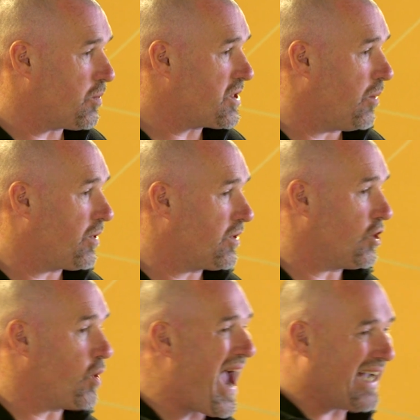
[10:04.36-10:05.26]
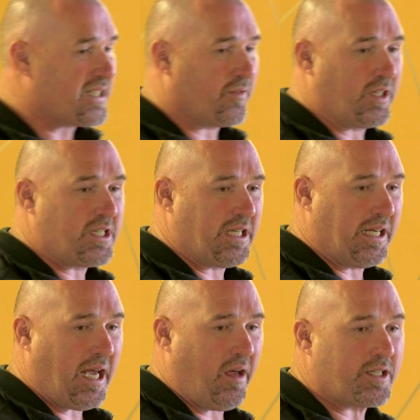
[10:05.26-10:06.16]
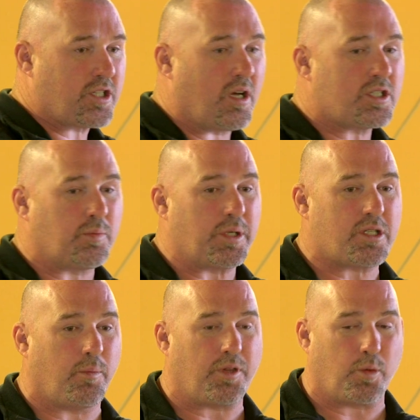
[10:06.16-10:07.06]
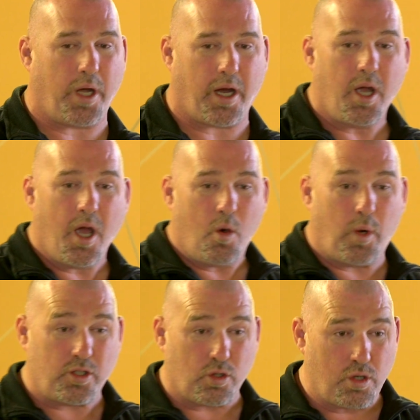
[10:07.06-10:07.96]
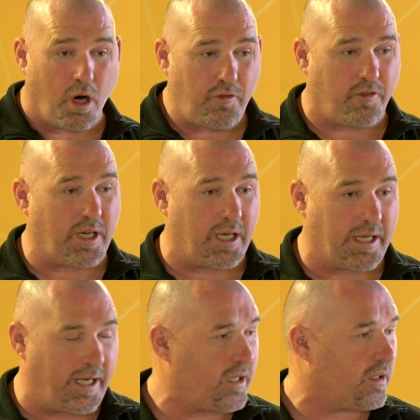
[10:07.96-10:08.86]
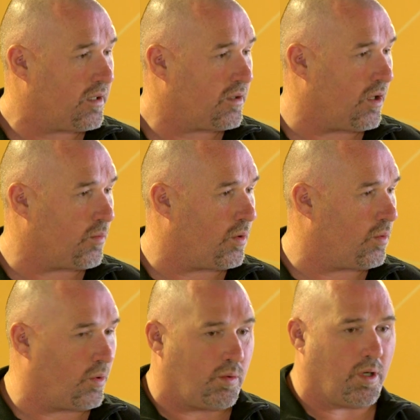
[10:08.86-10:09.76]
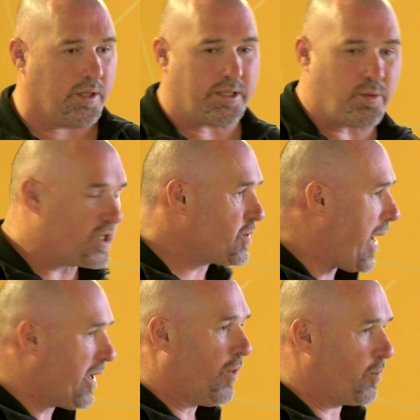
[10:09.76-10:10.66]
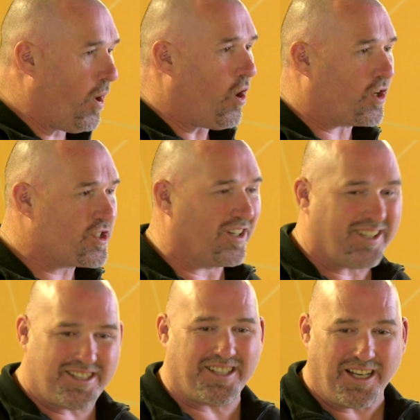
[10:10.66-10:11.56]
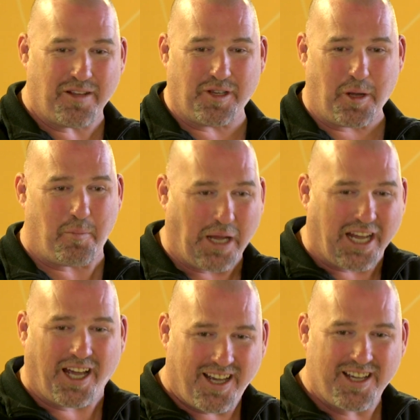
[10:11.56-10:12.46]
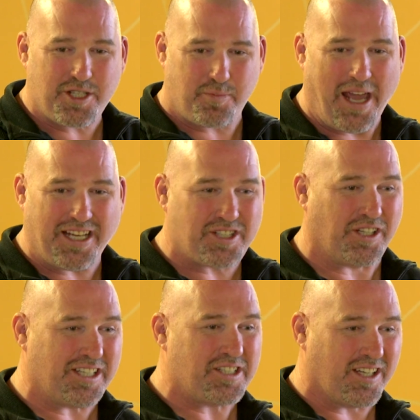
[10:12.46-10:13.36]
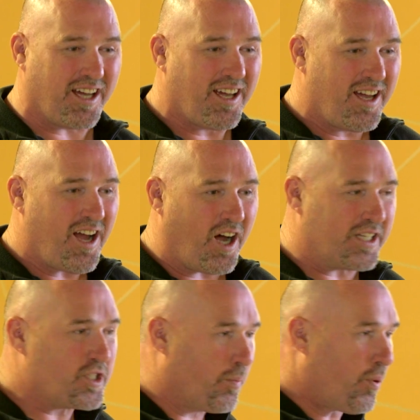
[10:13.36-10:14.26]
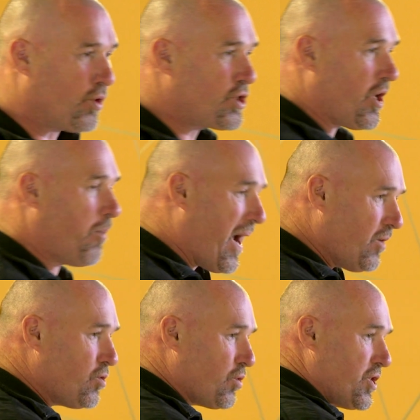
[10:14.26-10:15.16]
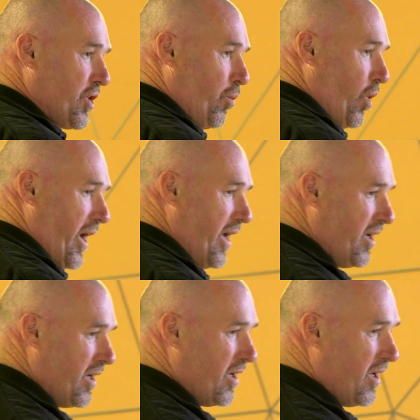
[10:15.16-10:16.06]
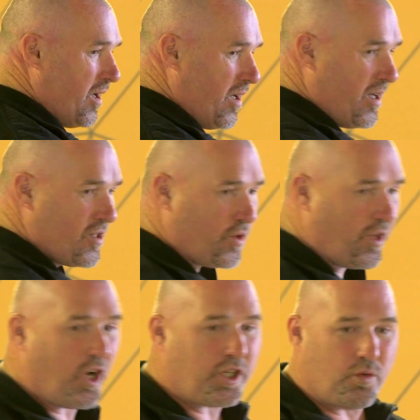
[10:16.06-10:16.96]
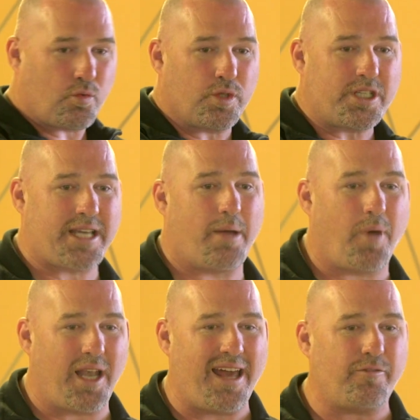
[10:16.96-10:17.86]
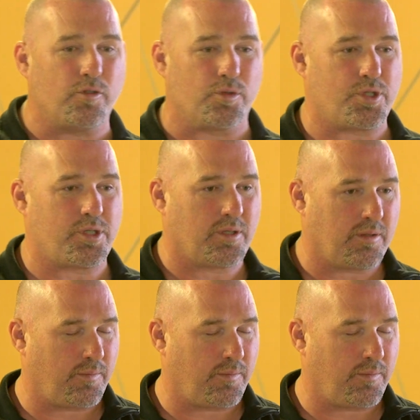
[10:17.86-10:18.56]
to be something that you actively seek out. It starts to be something where when you're not feeling it, you're like, well, I need to expand my box. I need to live in a bigger space. I need to push a boundary somewhere so that I can reset my levels.